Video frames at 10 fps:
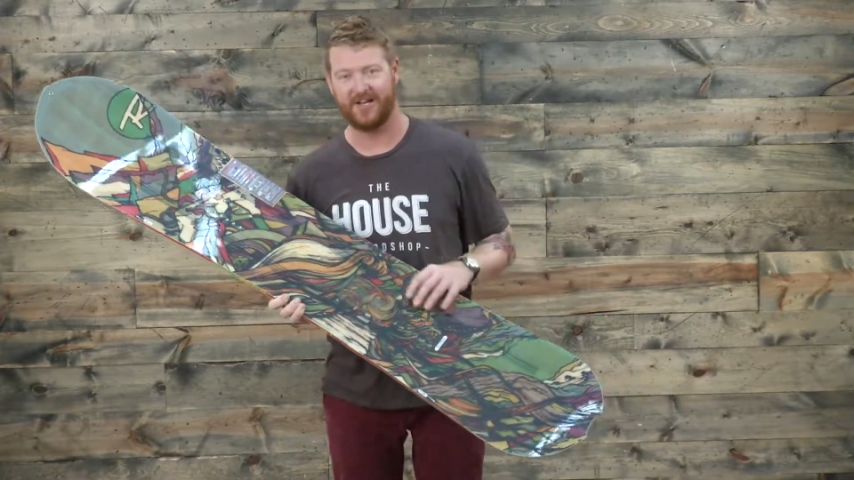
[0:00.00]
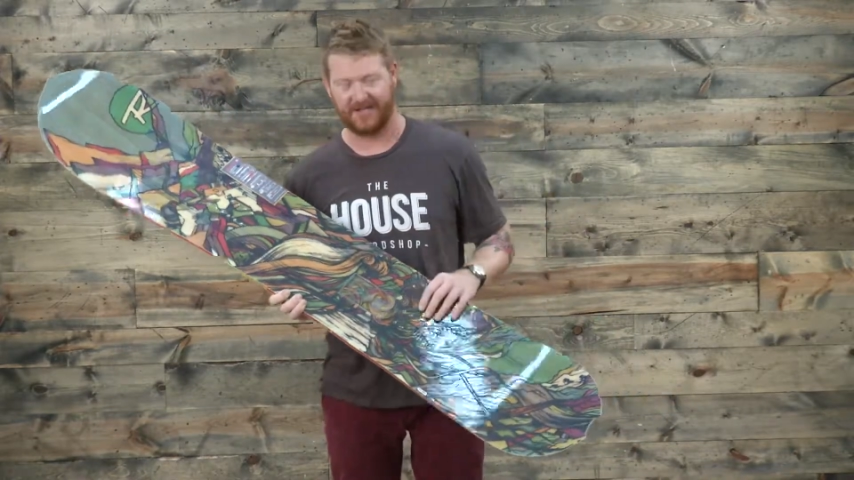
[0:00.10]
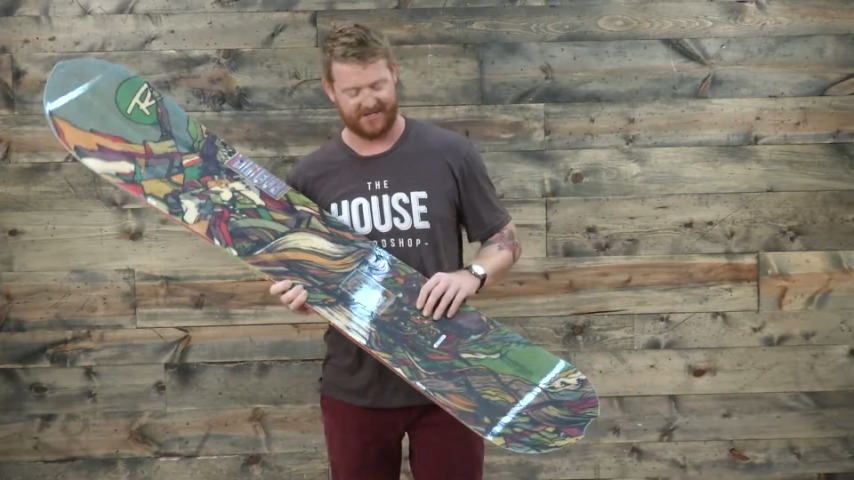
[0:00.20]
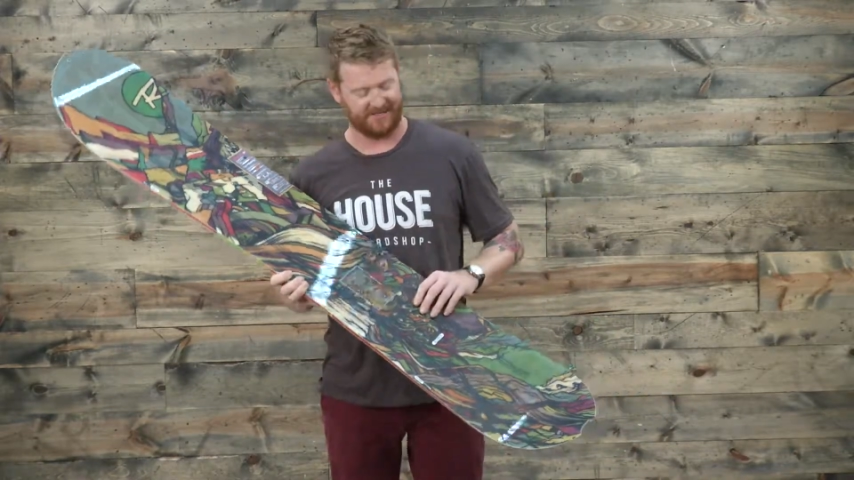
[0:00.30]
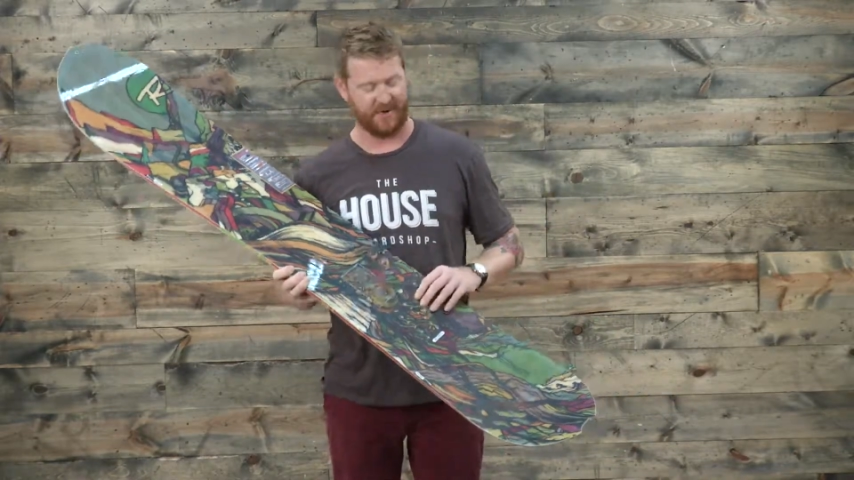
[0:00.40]

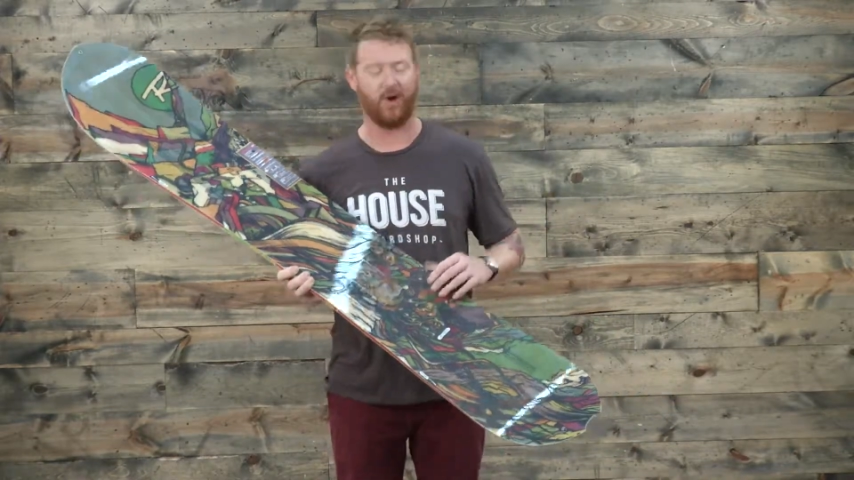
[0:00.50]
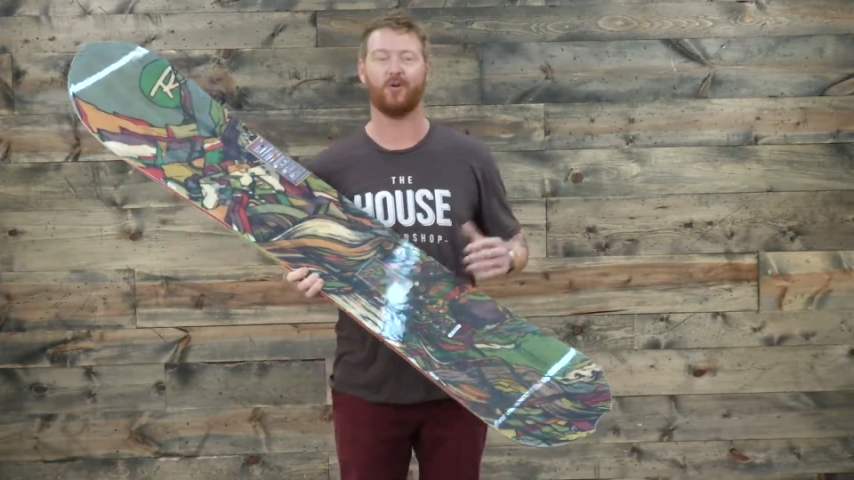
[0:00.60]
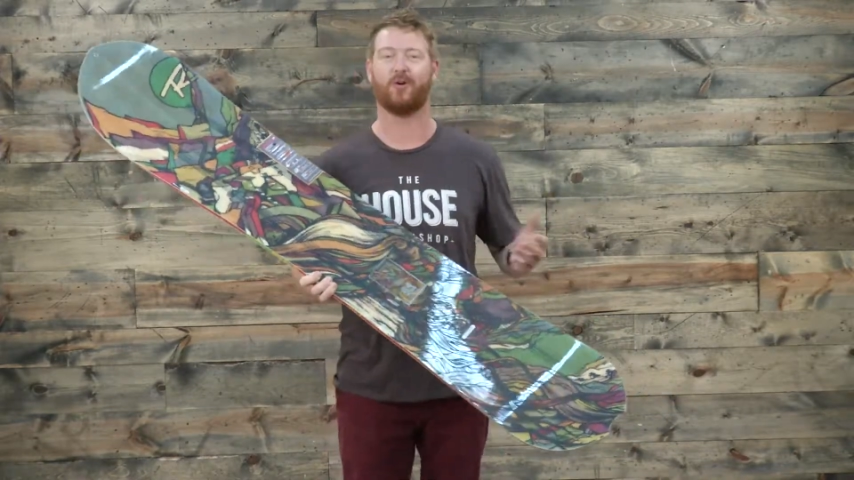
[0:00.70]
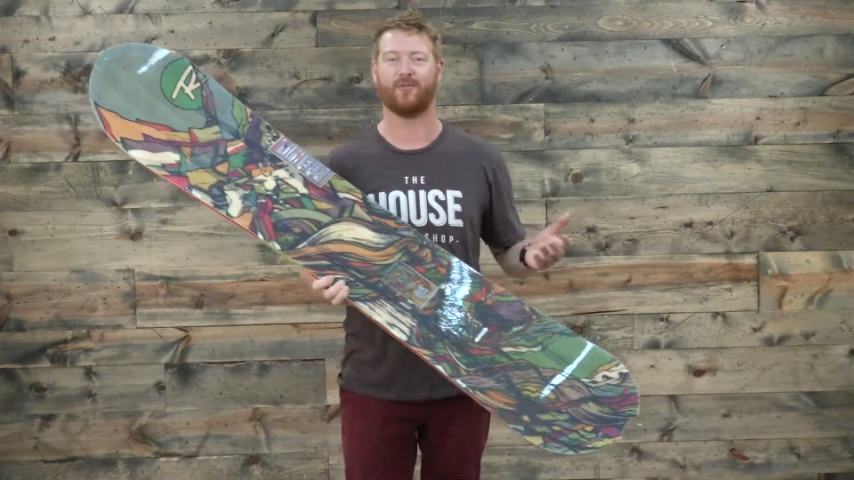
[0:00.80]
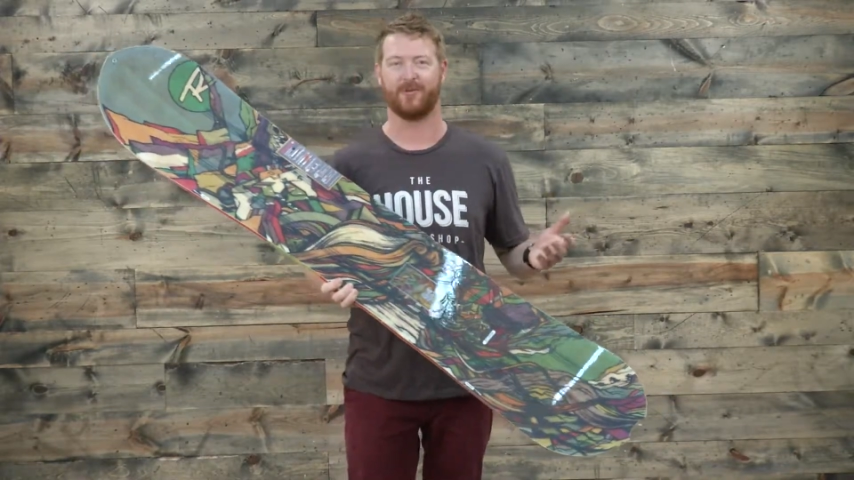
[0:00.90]

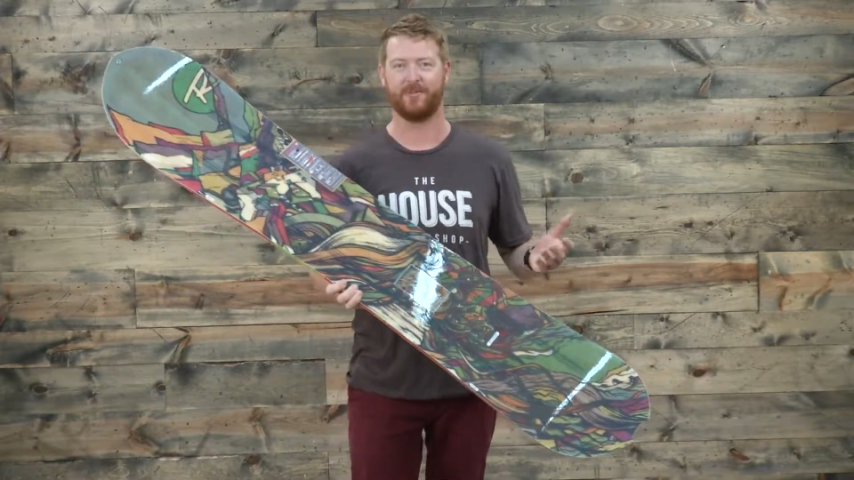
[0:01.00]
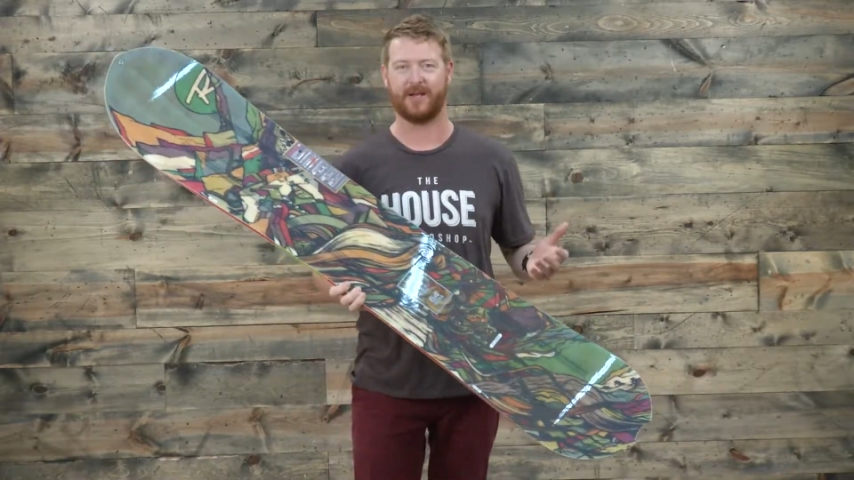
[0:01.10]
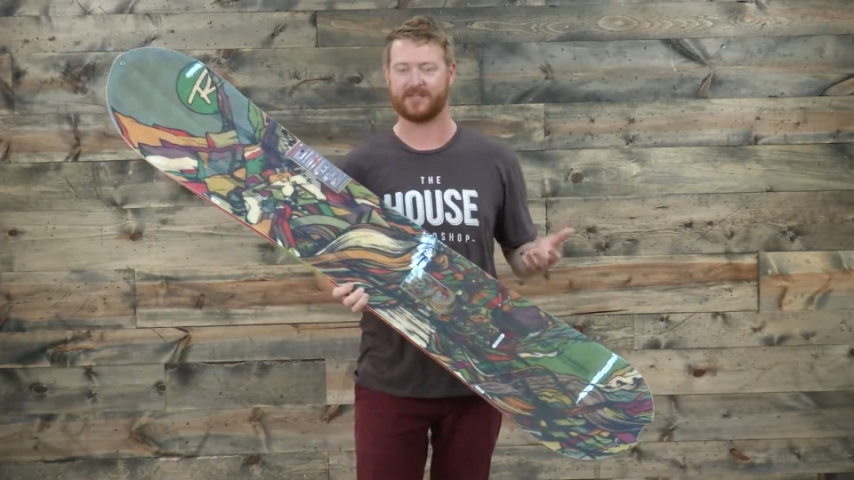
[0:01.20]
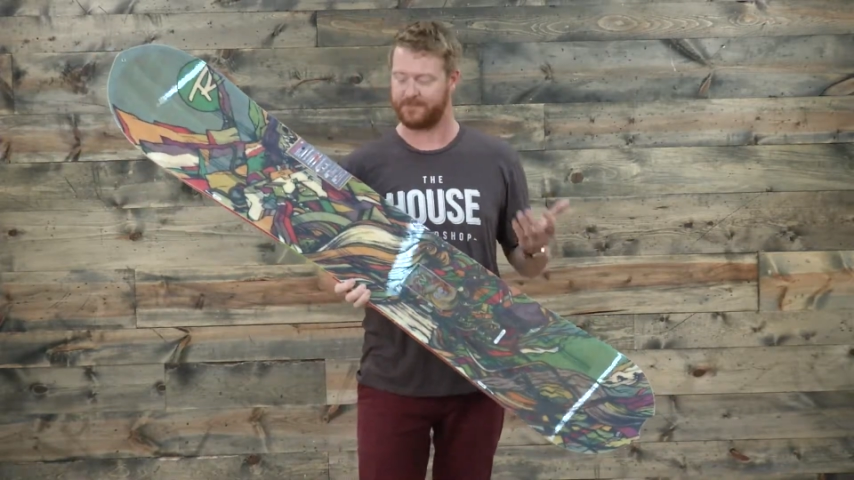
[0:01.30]
all over the place.